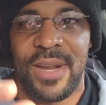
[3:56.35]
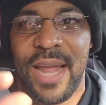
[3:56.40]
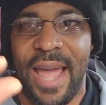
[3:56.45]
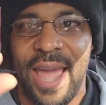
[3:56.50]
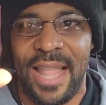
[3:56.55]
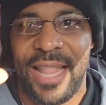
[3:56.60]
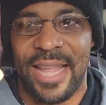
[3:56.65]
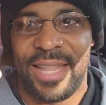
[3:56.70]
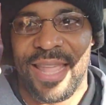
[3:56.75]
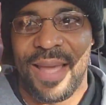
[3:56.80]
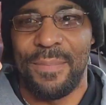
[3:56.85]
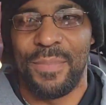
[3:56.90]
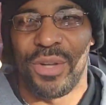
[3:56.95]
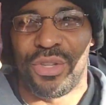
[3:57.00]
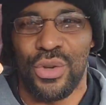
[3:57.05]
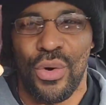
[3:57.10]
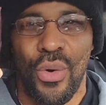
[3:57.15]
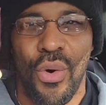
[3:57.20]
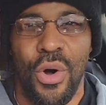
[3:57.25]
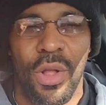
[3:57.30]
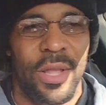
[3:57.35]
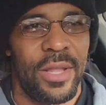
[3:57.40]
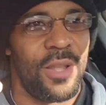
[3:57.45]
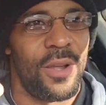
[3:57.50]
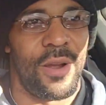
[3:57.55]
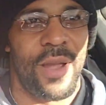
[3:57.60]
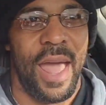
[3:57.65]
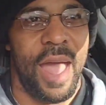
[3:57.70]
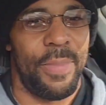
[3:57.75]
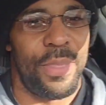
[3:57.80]
and I had like that much oil in
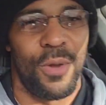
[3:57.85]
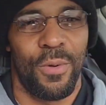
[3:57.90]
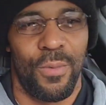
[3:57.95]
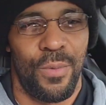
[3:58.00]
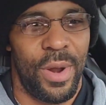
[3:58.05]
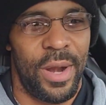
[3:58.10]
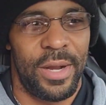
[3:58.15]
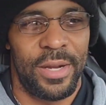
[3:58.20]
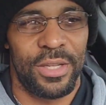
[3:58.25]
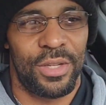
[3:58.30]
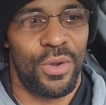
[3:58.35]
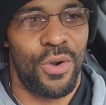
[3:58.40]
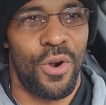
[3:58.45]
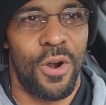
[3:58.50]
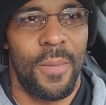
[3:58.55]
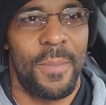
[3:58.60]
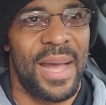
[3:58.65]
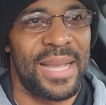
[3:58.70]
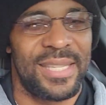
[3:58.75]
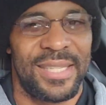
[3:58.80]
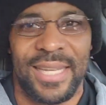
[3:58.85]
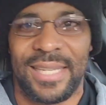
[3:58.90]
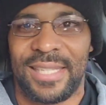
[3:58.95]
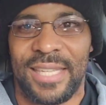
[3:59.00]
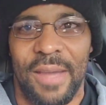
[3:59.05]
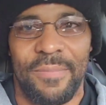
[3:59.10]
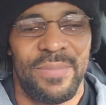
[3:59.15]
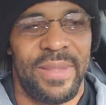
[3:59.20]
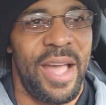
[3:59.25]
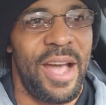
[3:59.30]
there after running this car about
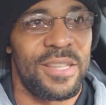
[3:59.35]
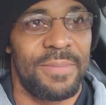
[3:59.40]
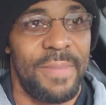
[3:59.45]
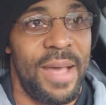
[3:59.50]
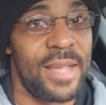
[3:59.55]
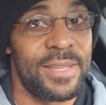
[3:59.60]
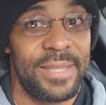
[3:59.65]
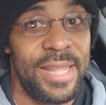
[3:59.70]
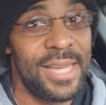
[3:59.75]
6,000-7,000 miles.